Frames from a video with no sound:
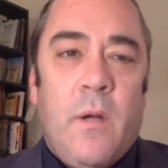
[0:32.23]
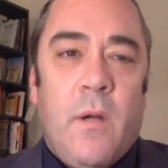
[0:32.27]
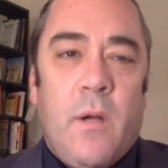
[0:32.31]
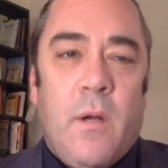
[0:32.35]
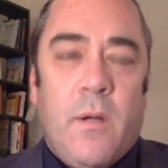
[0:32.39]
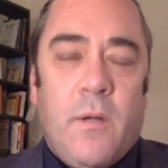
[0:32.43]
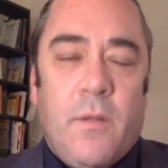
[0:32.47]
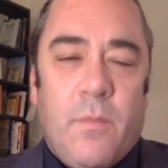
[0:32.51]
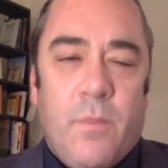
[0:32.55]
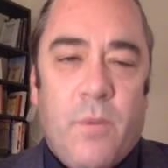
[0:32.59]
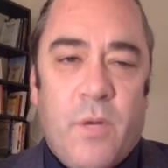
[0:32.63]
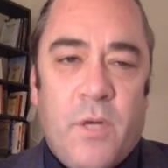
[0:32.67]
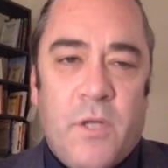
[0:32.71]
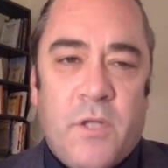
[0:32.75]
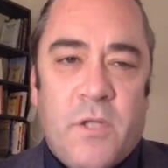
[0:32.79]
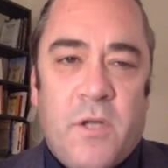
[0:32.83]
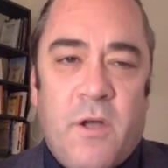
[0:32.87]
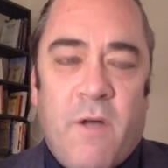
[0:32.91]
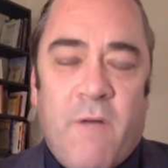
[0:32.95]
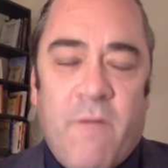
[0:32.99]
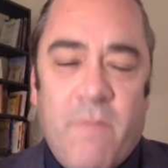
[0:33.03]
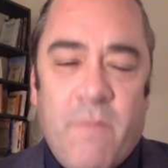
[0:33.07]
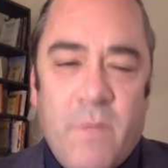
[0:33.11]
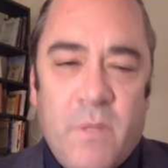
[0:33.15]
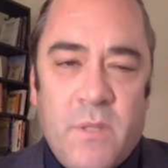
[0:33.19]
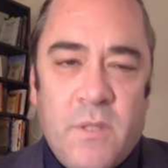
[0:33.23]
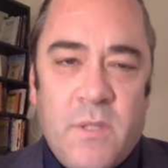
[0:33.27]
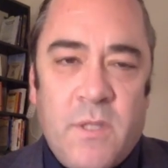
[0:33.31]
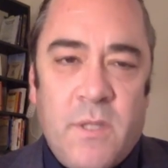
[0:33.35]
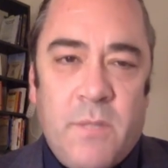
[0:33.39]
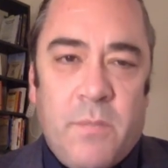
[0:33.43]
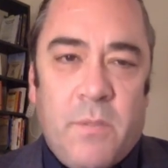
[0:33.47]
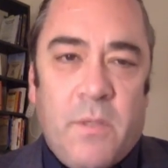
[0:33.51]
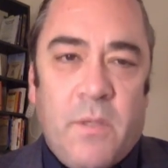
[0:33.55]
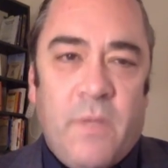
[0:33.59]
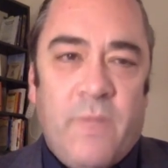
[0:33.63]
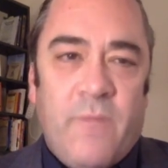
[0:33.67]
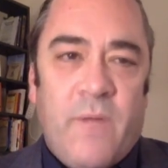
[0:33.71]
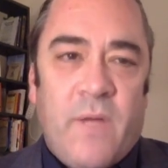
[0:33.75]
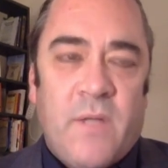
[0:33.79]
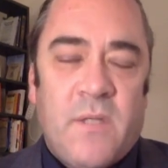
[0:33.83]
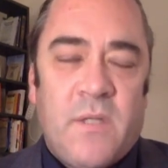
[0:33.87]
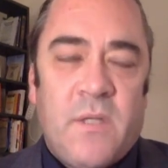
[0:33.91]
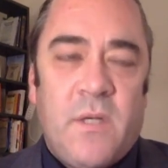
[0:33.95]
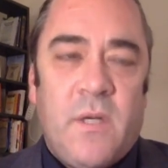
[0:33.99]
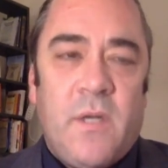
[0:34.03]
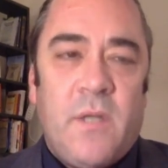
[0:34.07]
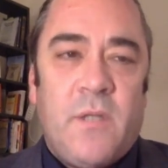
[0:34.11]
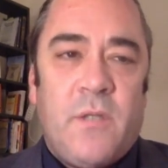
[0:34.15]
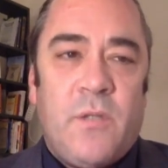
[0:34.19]
The British government's deeply
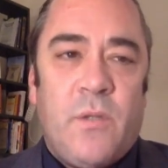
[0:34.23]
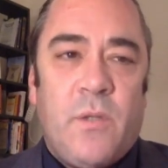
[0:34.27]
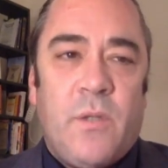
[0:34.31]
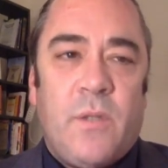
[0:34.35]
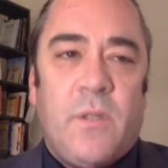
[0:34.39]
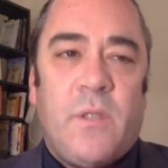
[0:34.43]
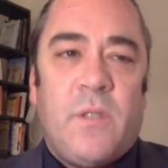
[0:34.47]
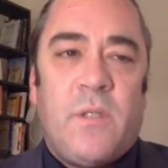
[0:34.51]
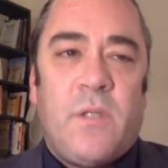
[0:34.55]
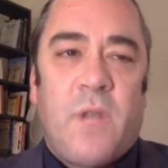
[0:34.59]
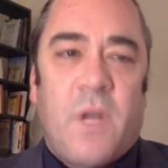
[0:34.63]
invested into it.